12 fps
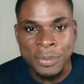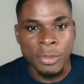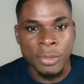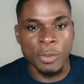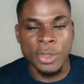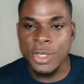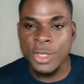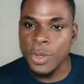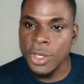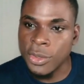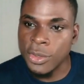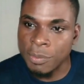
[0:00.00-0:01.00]
We just want
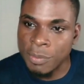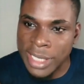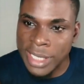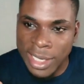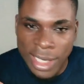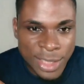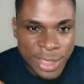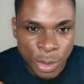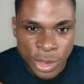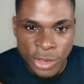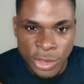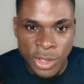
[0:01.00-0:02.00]
you to get as much
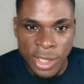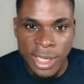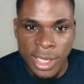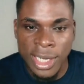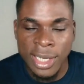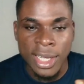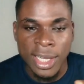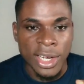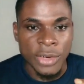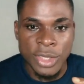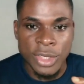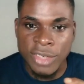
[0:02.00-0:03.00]
as you can get,
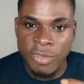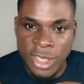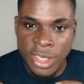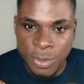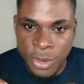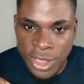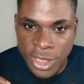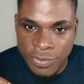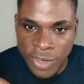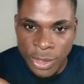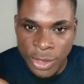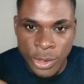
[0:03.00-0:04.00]
receive as much as
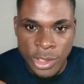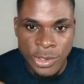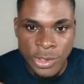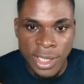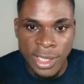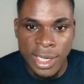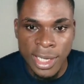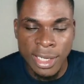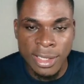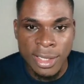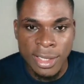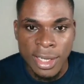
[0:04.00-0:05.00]
value as you can get,
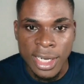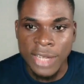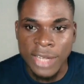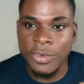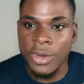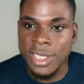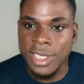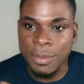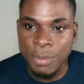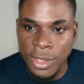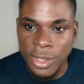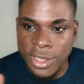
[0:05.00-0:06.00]
Like, for
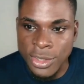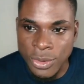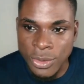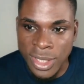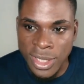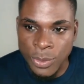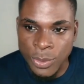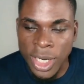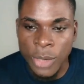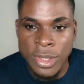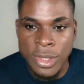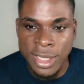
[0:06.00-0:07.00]
example, in these 2 days, what are
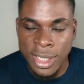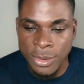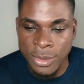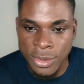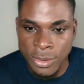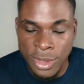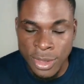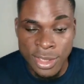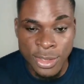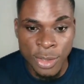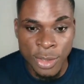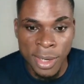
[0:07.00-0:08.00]
we set out to do? This is
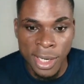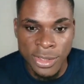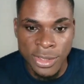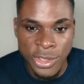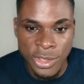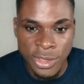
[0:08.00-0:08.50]
summer edition.